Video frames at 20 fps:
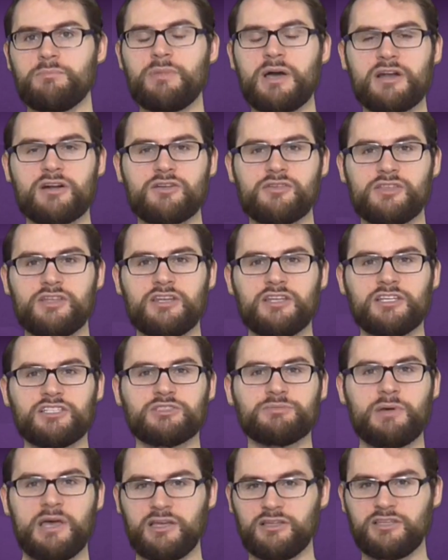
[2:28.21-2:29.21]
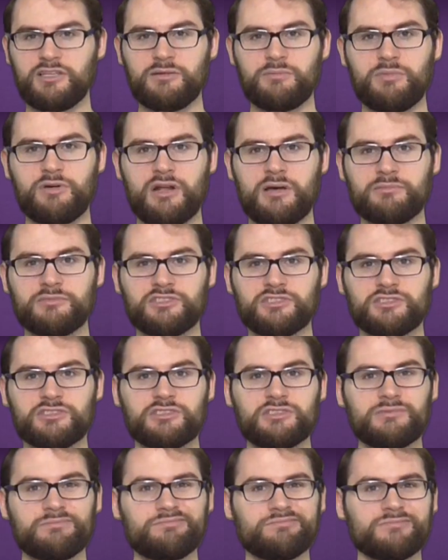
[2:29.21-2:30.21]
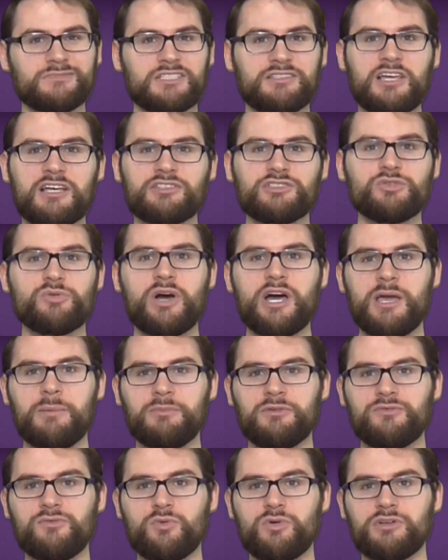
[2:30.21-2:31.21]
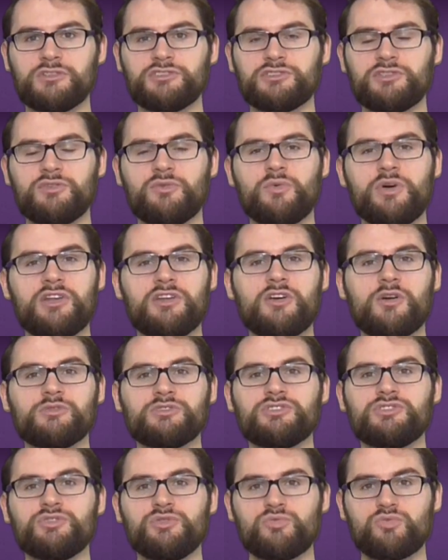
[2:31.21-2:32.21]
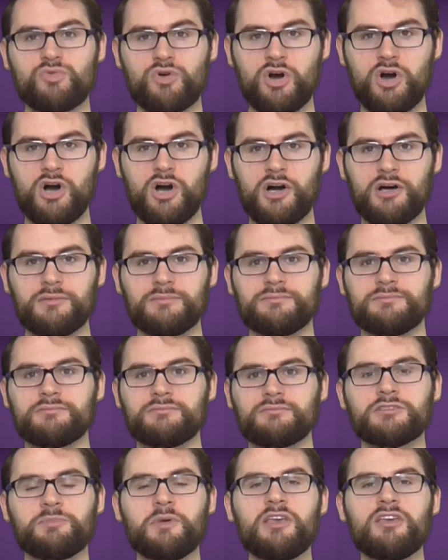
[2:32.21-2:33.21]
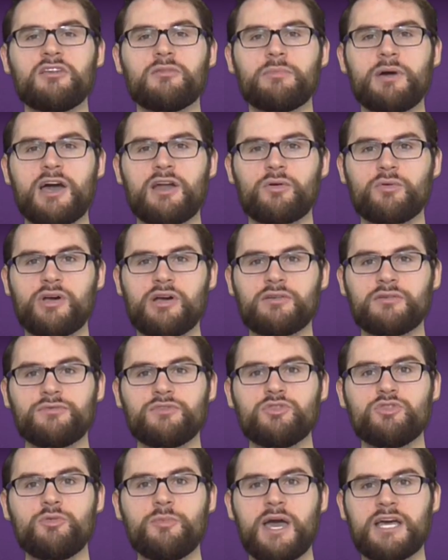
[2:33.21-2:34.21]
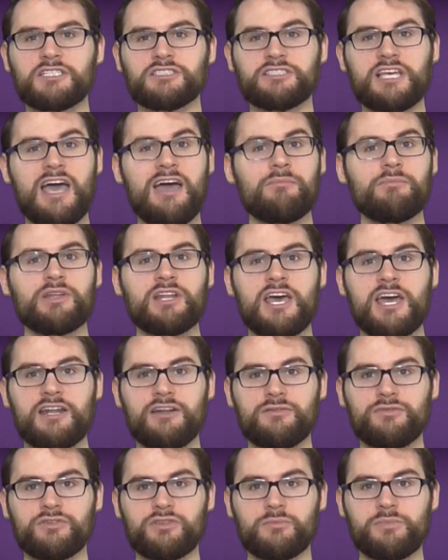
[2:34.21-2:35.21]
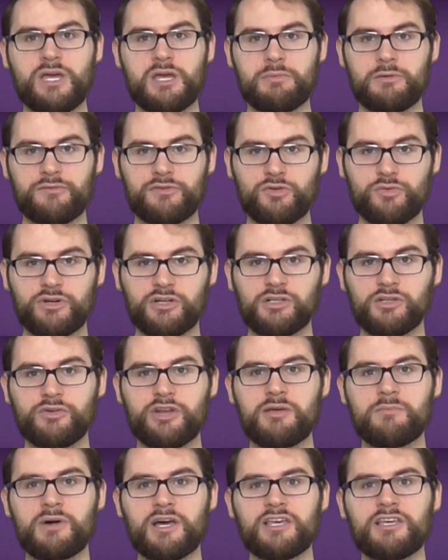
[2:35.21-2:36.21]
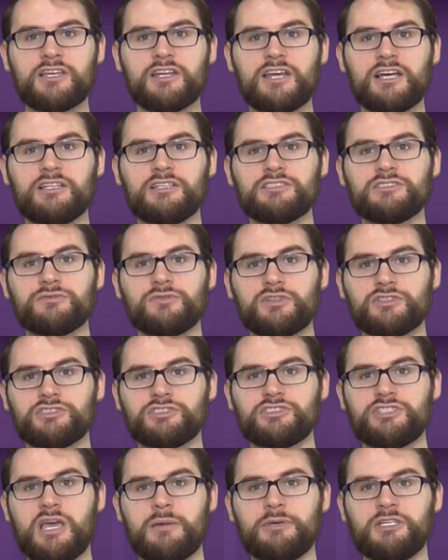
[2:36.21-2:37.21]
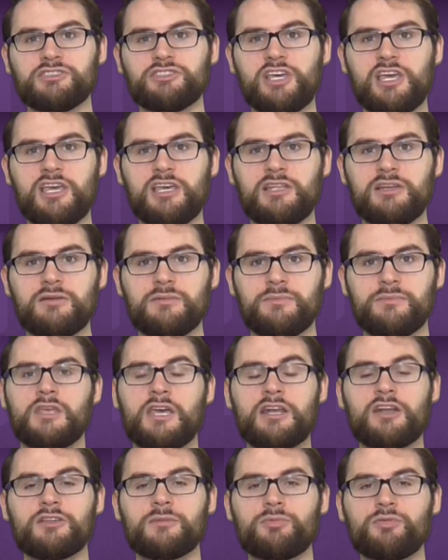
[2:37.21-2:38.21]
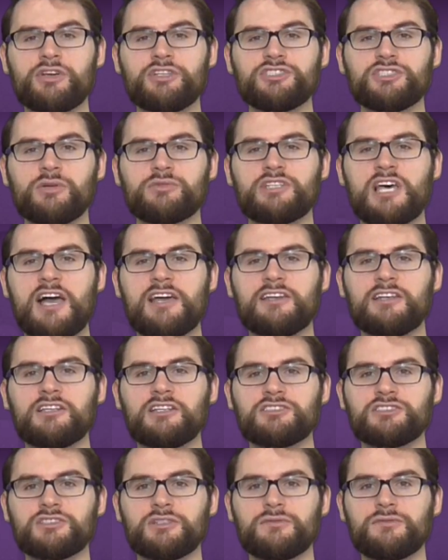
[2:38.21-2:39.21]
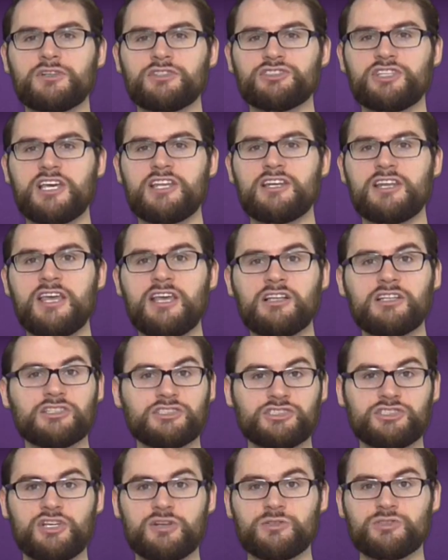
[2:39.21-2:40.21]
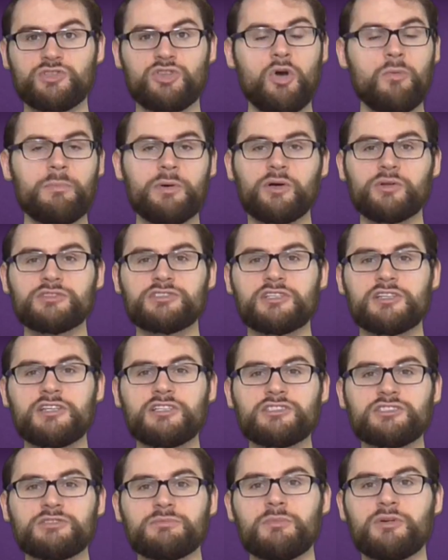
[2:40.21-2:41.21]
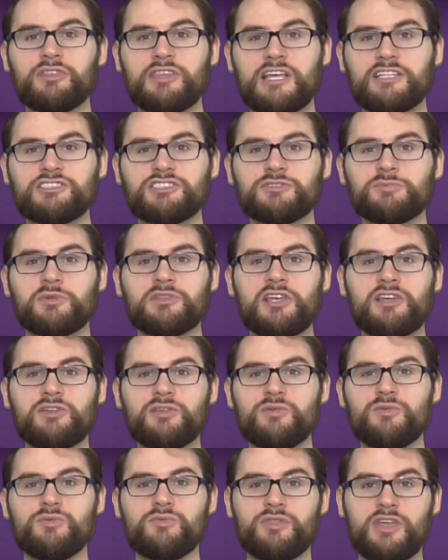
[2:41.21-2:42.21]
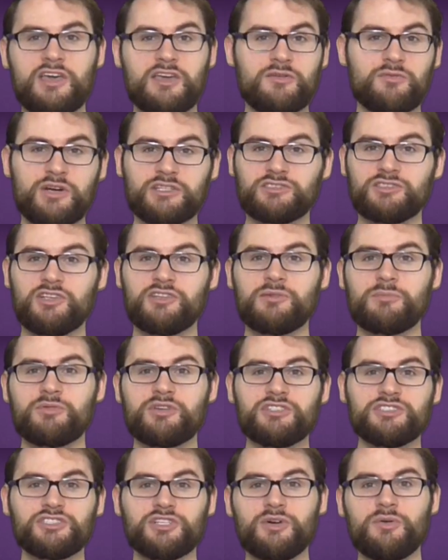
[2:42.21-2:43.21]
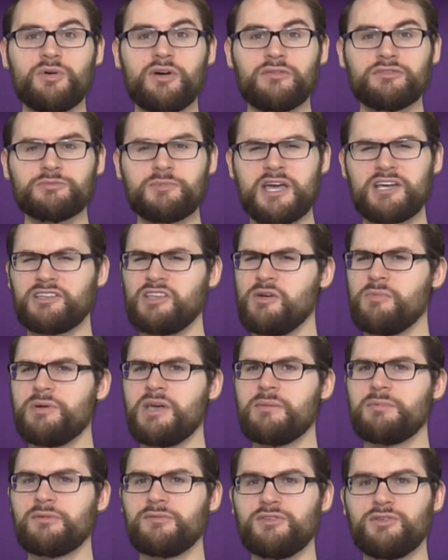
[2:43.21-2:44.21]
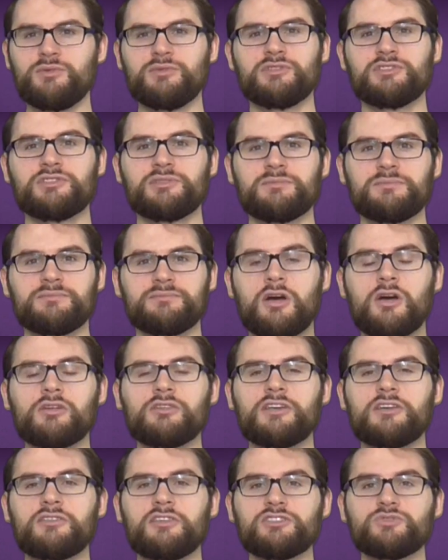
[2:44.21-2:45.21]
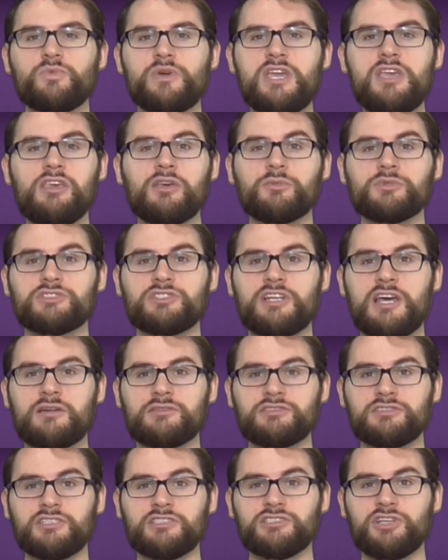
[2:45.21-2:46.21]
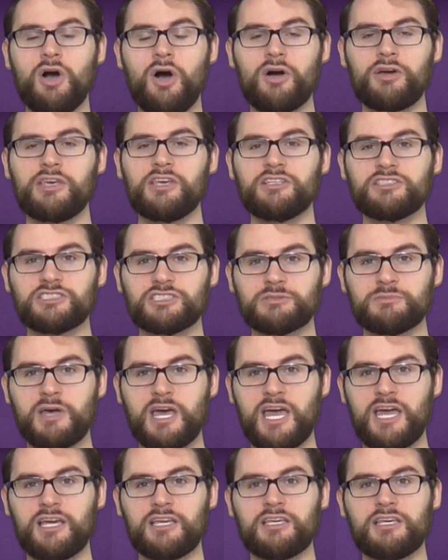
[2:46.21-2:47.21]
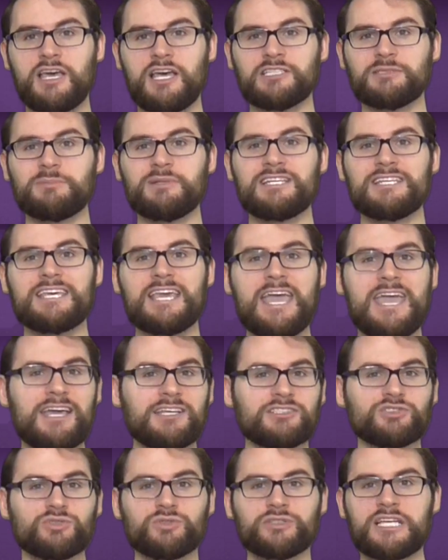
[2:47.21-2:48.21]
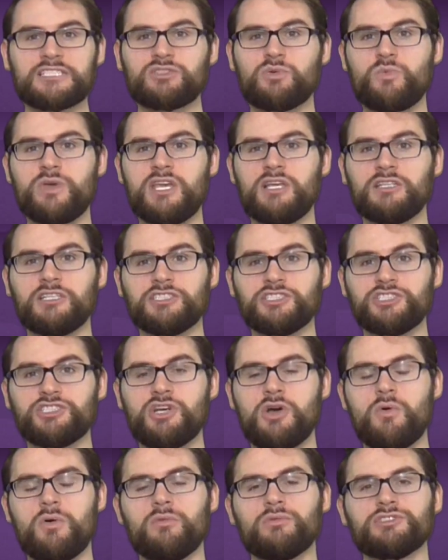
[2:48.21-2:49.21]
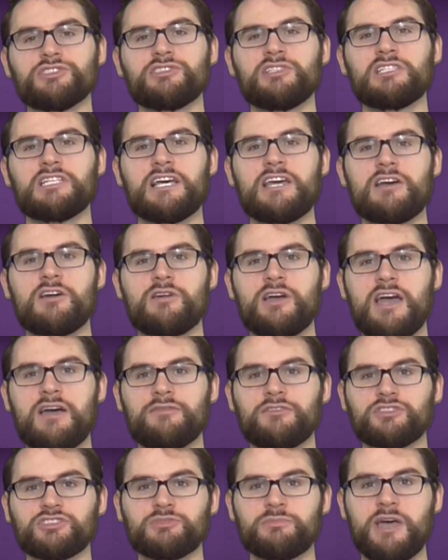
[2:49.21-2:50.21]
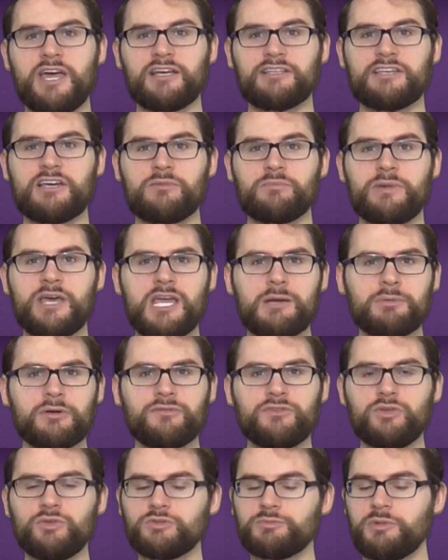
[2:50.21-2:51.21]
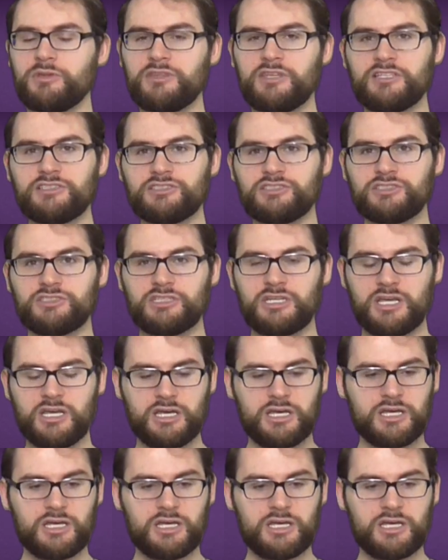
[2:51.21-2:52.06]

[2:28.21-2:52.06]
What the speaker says: better than expected, but I'm just not too hyped for it. So the win goes to Raw. Speaking of Battleground, a few new matches have been added for the pay-per-view, including Mike Kanellis versus Sami Zayn. And on the pre-show, Ty Dillinger versus Aiden English. There is no build to this, but that's just what they do. They wrestle on the pre-show of SmackDown pay-per-views. Earlier this week, it was announced that Talking Smack has been canceled as a weekly show. It will still air after SmackDown pay-per-views, but this